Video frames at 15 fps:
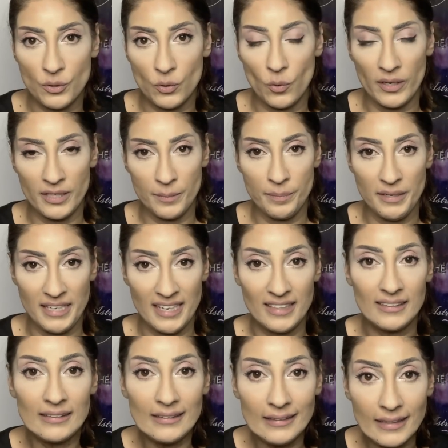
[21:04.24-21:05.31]
going to be a
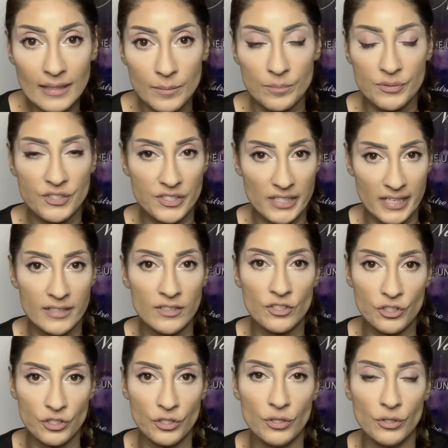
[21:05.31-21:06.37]
glimpse
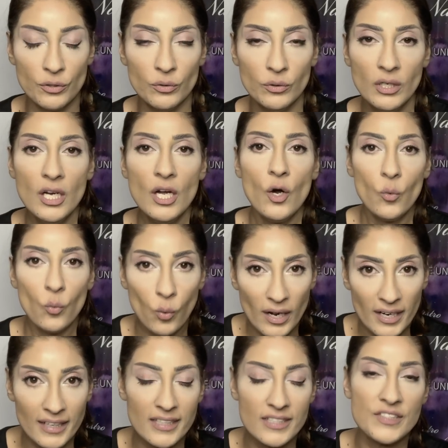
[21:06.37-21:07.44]
into what
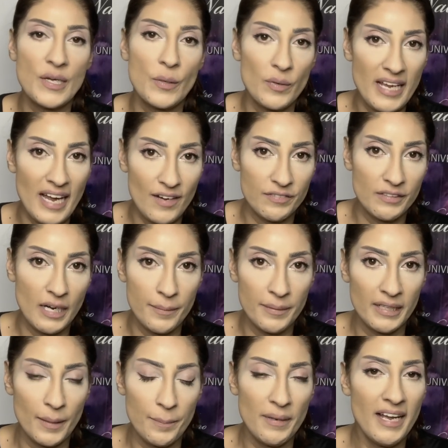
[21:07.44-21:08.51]
it is that we have
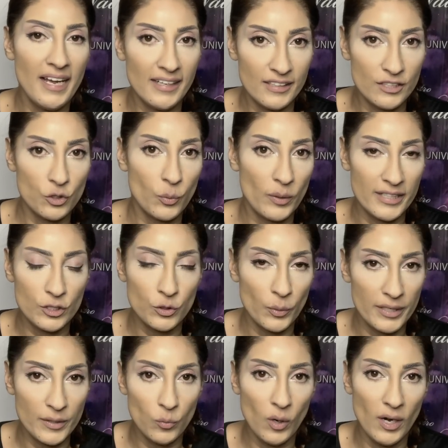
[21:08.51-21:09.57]
coming up ahead in
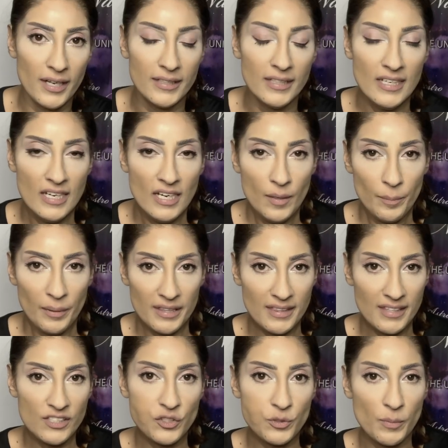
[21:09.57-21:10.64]
2021. But
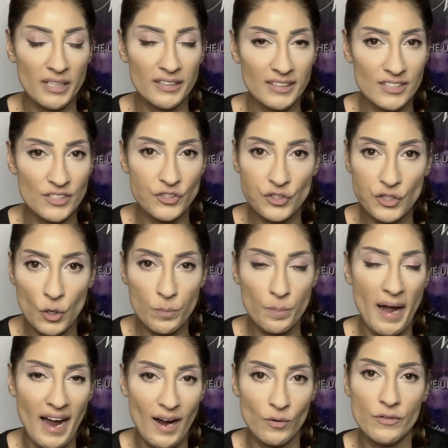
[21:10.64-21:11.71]
this month is so
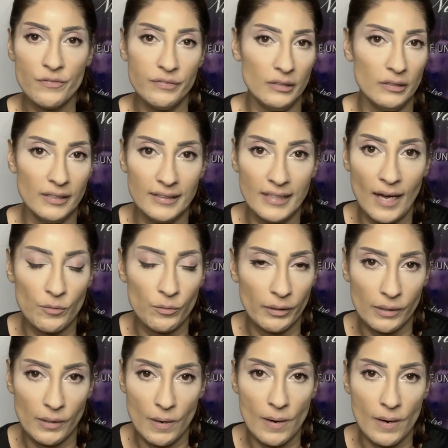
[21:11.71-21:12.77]
powerful in that
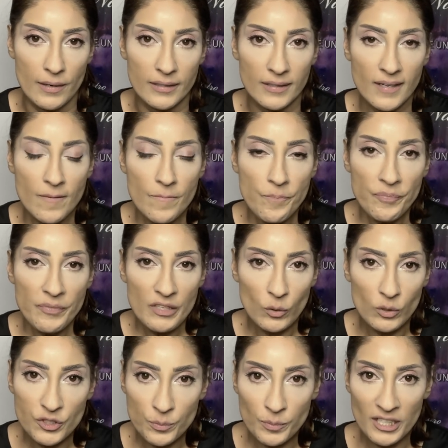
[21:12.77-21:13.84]
regard. So,
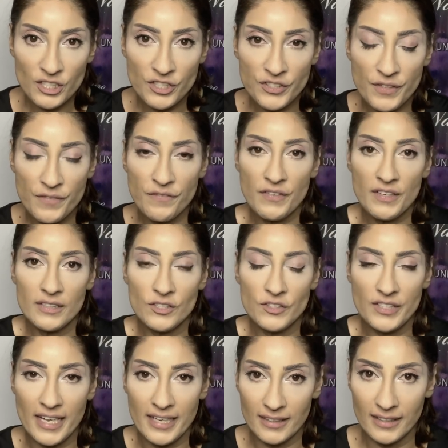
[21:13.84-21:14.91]
as much as it feels
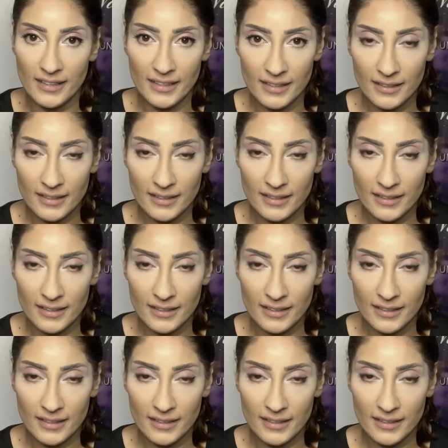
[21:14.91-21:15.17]
like